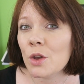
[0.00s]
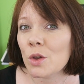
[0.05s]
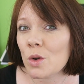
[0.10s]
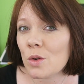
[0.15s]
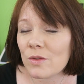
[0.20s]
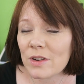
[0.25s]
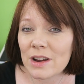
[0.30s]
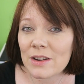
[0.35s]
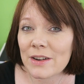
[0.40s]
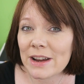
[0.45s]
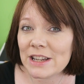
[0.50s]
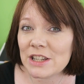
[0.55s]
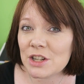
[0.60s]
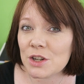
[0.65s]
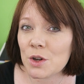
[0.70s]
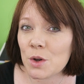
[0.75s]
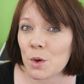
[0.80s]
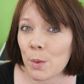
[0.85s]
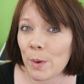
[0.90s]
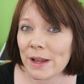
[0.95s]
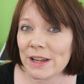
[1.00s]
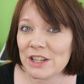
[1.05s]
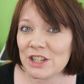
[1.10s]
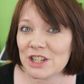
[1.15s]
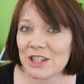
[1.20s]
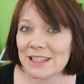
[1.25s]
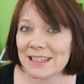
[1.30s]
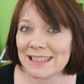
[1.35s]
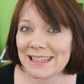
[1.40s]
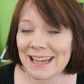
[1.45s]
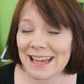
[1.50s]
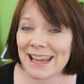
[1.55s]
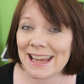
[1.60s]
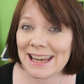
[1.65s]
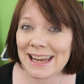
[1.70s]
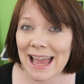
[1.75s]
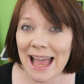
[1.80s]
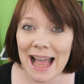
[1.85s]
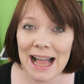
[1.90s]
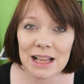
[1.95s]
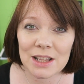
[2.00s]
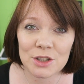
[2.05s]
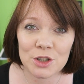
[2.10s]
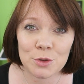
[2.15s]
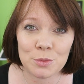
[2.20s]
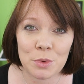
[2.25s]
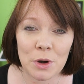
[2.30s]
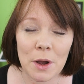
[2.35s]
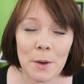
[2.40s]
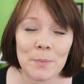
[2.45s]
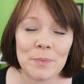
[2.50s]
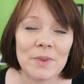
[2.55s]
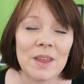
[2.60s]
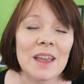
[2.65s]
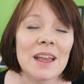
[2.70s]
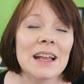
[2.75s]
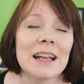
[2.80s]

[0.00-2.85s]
your rearranging equations in algebra.